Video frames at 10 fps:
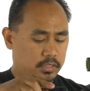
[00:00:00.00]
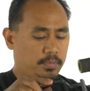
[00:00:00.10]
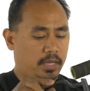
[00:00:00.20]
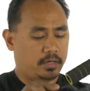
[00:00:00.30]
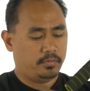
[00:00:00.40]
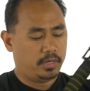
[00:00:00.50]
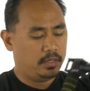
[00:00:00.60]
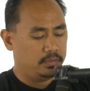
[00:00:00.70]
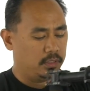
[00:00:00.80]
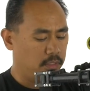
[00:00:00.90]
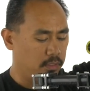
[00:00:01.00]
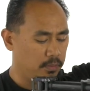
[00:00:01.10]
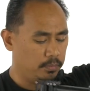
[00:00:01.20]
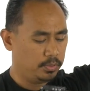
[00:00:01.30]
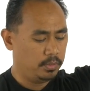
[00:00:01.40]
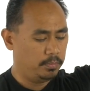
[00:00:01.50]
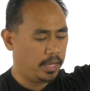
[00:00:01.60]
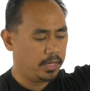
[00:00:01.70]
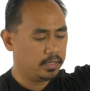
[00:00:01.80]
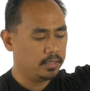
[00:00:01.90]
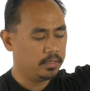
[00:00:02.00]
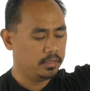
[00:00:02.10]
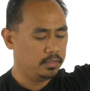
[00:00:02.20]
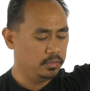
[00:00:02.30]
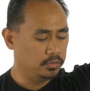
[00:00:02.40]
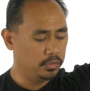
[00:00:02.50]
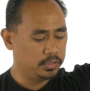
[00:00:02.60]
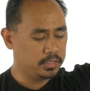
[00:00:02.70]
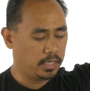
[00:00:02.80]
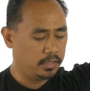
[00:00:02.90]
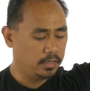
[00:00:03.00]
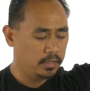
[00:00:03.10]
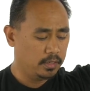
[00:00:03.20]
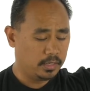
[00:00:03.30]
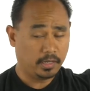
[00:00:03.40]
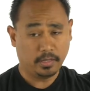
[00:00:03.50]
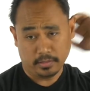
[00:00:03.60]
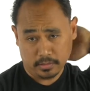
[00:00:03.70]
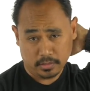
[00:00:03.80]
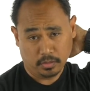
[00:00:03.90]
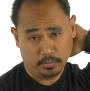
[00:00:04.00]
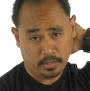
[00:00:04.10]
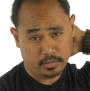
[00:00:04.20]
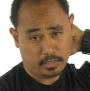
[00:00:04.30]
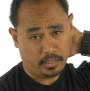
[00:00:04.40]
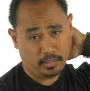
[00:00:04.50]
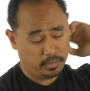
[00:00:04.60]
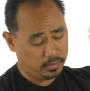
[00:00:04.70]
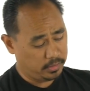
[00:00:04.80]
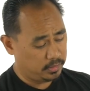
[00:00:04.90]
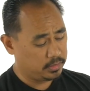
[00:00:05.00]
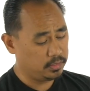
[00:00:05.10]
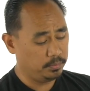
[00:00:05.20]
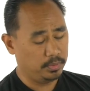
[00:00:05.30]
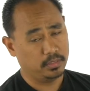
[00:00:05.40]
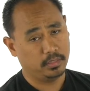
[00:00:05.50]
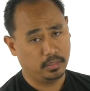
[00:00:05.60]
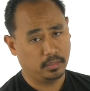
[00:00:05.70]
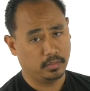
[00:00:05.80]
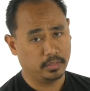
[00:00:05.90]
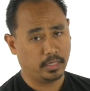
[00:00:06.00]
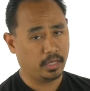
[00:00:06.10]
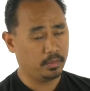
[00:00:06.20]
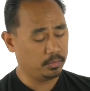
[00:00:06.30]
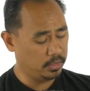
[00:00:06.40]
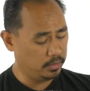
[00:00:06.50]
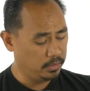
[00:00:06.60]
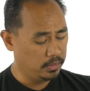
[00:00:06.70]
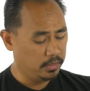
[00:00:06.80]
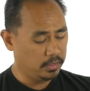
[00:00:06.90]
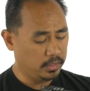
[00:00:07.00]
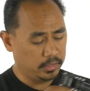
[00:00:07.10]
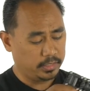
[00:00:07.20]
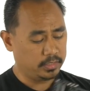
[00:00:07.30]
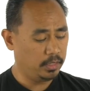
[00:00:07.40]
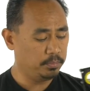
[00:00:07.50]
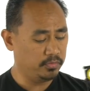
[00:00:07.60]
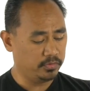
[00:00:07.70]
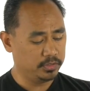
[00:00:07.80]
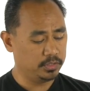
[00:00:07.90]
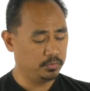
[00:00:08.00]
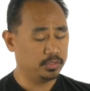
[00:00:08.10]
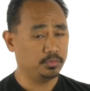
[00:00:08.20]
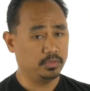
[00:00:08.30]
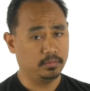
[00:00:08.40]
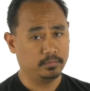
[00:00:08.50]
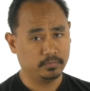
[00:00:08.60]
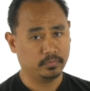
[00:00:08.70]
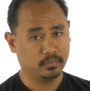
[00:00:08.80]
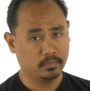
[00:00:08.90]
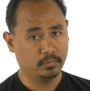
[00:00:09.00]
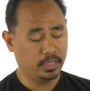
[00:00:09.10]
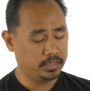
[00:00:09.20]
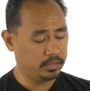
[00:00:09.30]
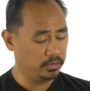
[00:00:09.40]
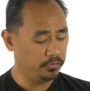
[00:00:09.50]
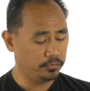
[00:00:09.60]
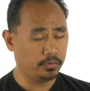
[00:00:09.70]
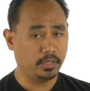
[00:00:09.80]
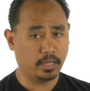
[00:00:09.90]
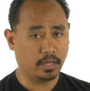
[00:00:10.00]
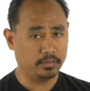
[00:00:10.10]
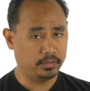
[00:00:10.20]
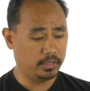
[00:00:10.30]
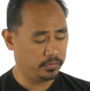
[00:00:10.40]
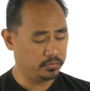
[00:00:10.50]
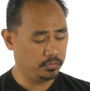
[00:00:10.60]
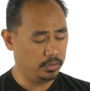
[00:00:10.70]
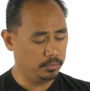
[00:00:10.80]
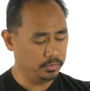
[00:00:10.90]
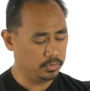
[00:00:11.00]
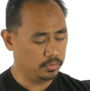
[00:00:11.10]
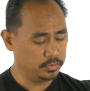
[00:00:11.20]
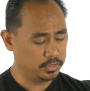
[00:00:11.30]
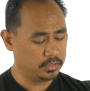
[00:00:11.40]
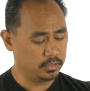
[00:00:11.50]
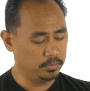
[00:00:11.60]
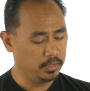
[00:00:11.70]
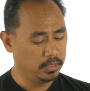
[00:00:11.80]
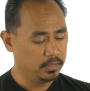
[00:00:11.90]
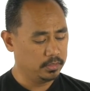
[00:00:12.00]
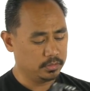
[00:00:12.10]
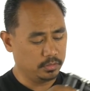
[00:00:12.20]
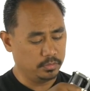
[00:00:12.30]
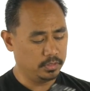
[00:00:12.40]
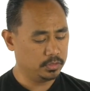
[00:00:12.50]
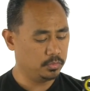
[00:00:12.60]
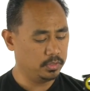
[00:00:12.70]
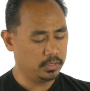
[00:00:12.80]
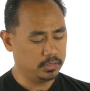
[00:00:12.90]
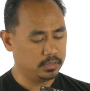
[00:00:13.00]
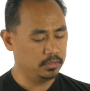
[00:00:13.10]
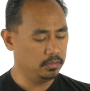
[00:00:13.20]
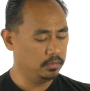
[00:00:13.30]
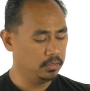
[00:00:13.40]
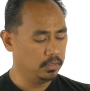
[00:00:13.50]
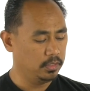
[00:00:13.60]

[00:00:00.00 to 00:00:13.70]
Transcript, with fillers: this back around, put it back. You'll notice that it's still maintaining stability on the camera, unlike the 8-bit version, which would basically freak out and you'd have to reboot the whole system. So this one is still